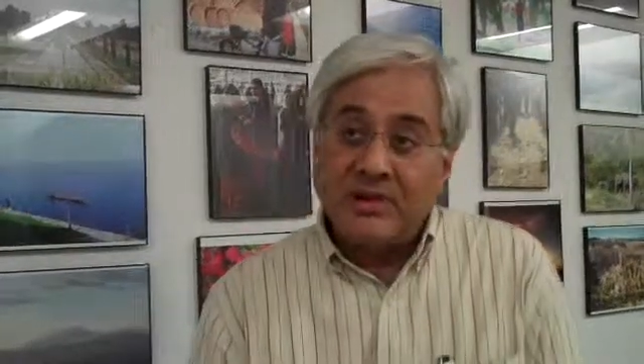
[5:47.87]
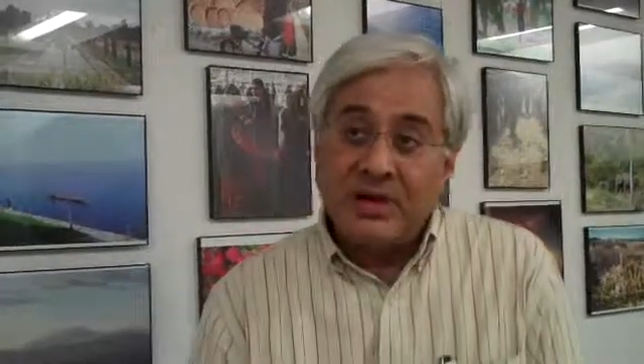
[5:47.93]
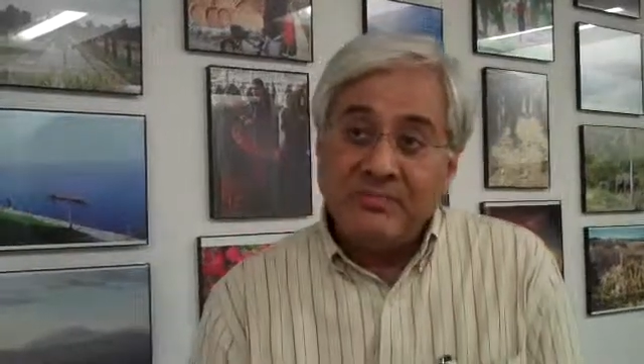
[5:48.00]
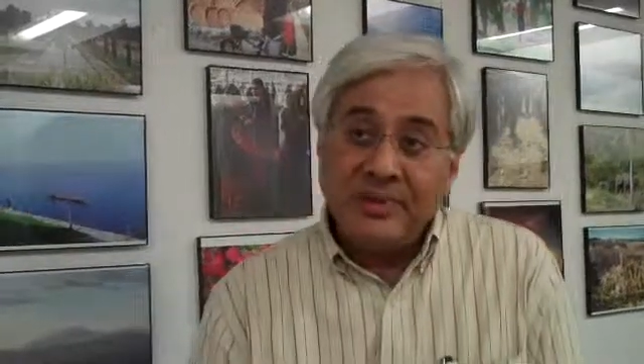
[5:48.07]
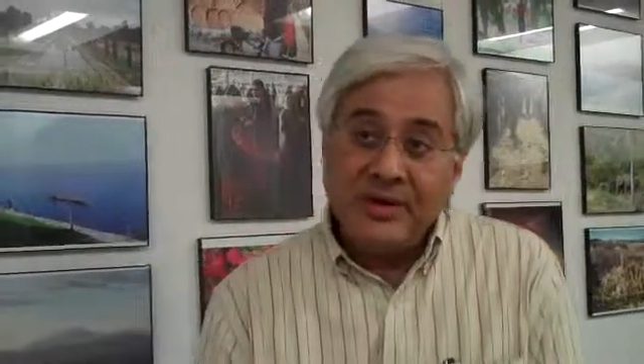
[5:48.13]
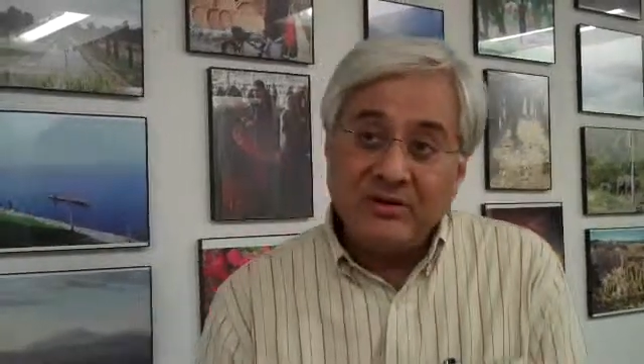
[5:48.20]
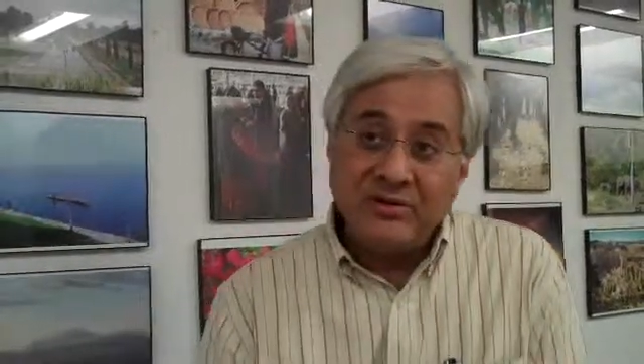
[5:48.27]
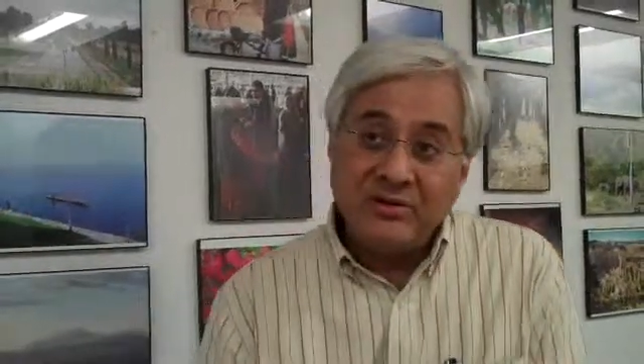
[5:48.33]

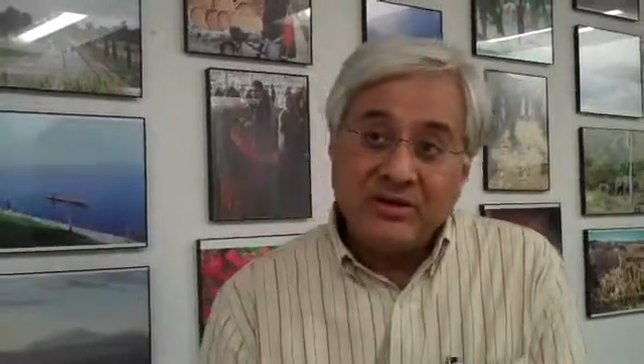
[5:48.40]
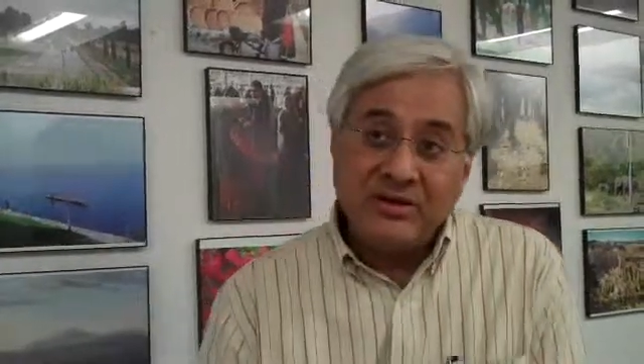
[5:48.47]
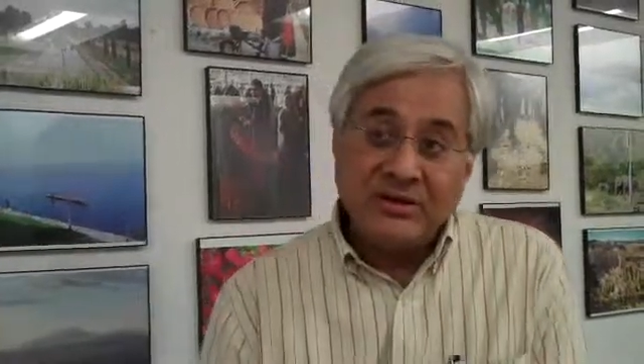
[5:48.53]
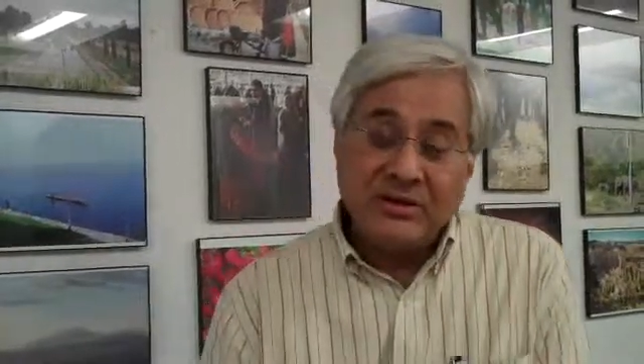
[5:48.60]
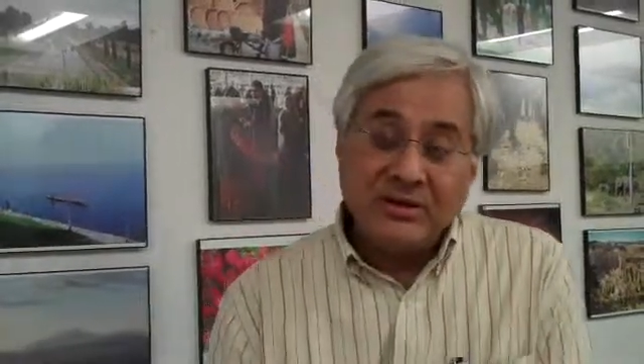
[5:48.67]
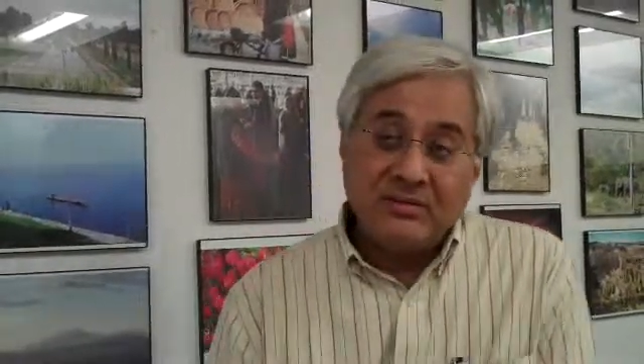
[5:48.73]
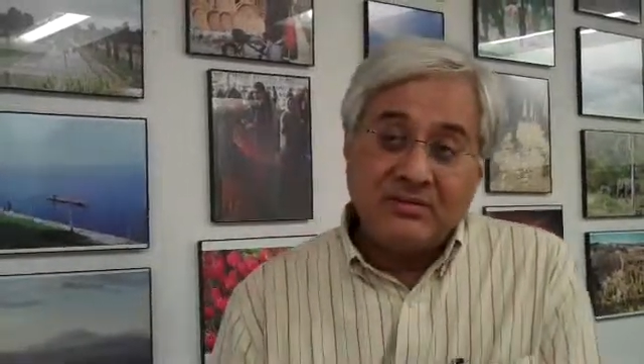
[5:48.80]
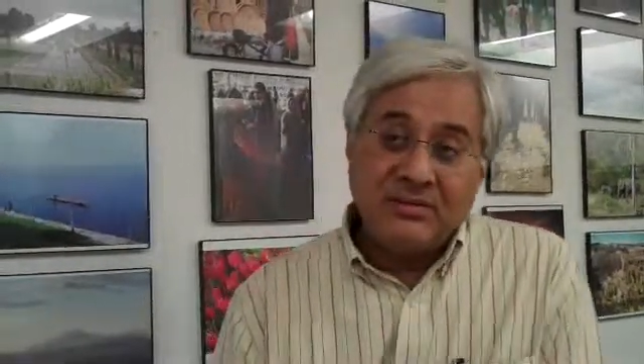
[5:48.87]
Compared to
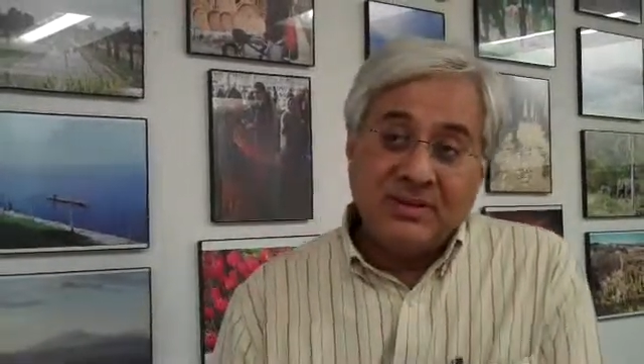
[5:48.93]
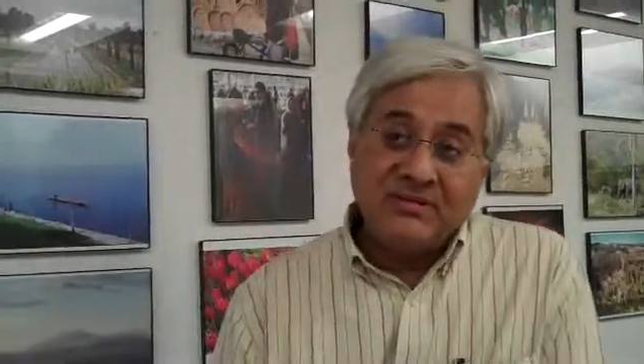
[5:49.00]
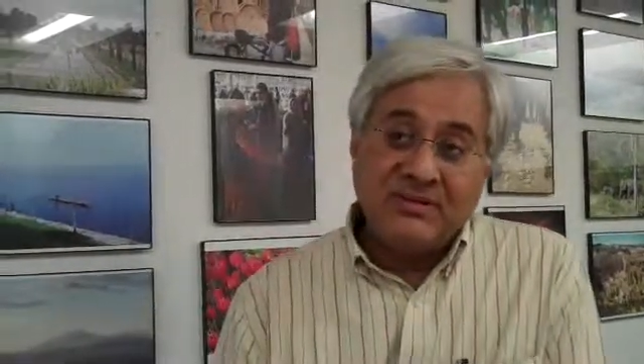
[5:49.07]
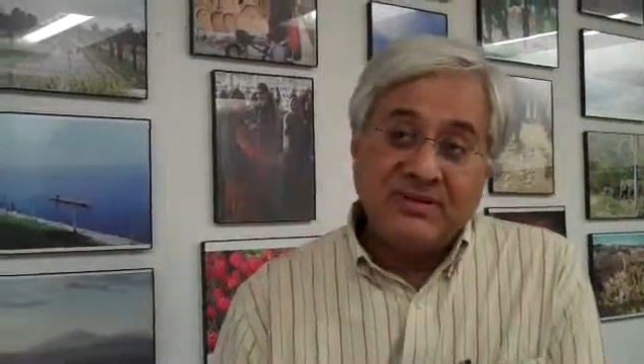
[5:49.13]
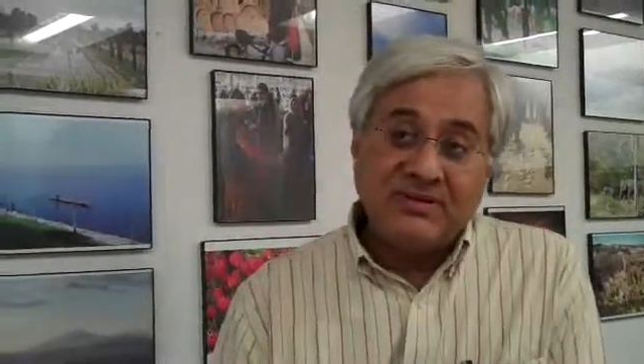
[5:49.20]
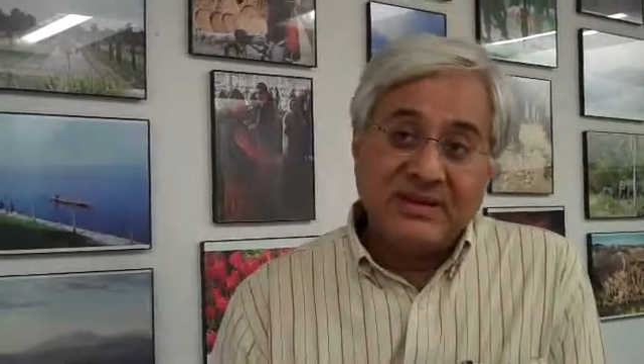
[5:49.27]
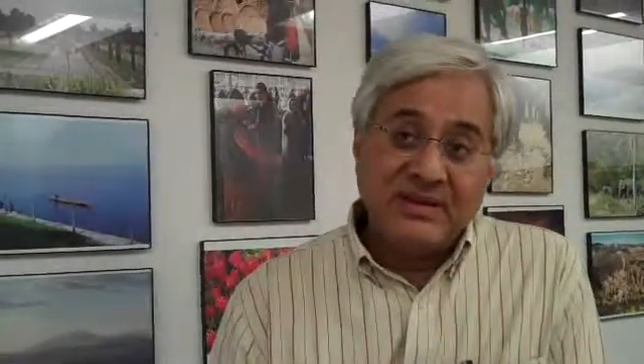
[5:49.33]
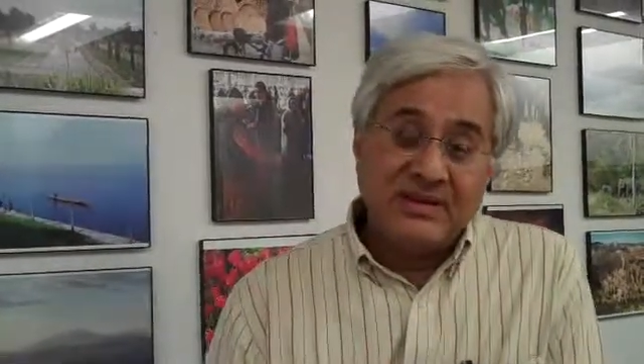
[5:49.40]
the
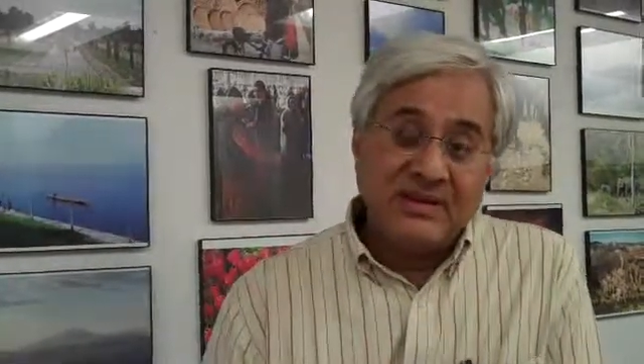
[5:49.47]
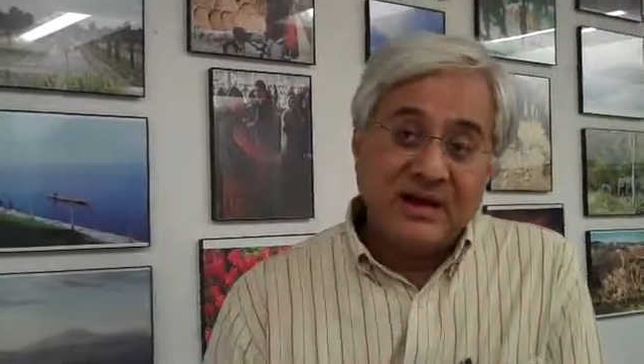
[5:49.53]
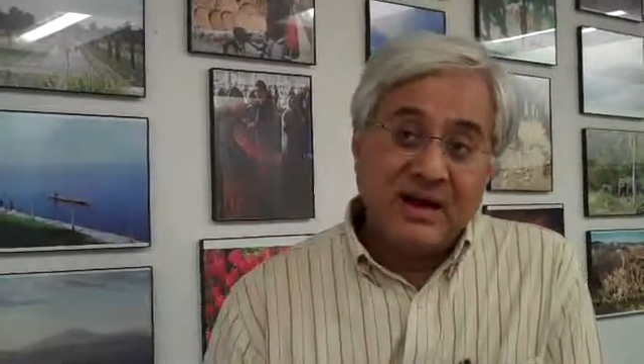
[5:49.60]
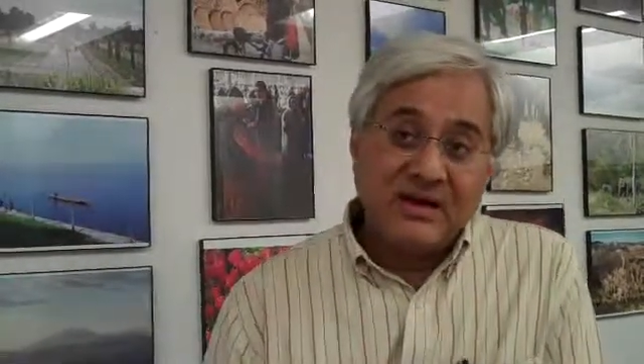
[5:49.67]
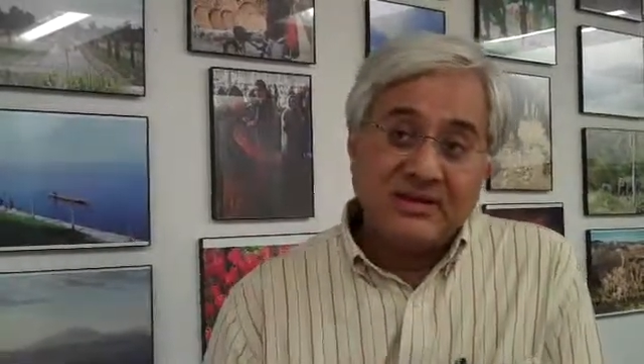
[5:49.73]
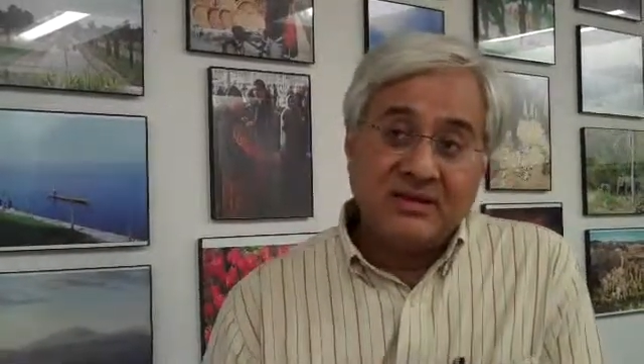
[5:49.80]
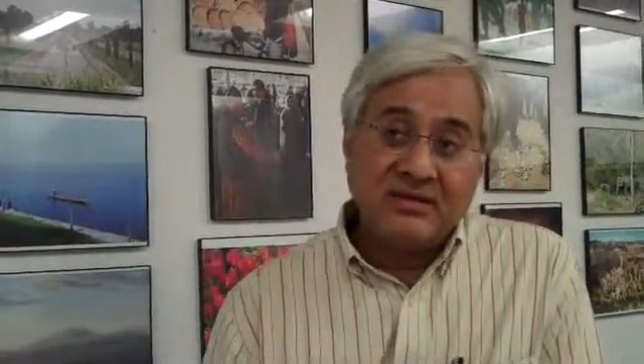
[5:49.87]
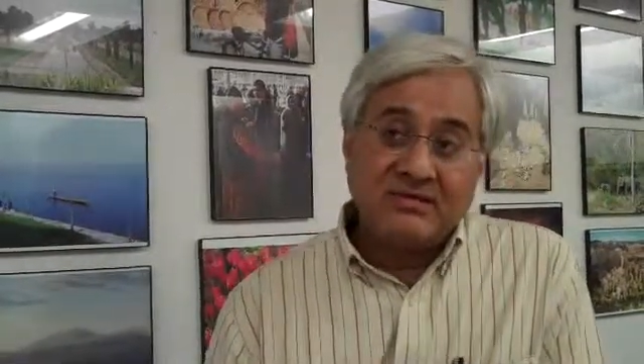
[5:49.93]
previous
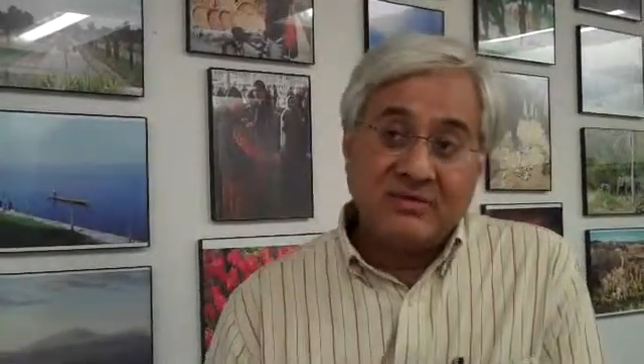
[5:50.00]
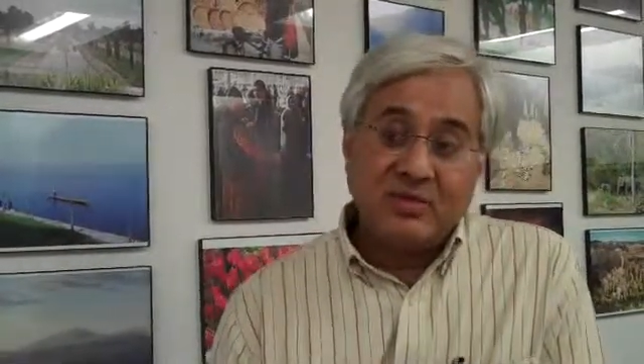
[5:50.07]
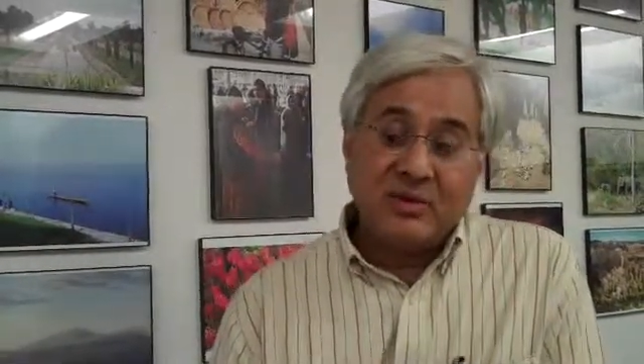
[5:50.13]
ADR,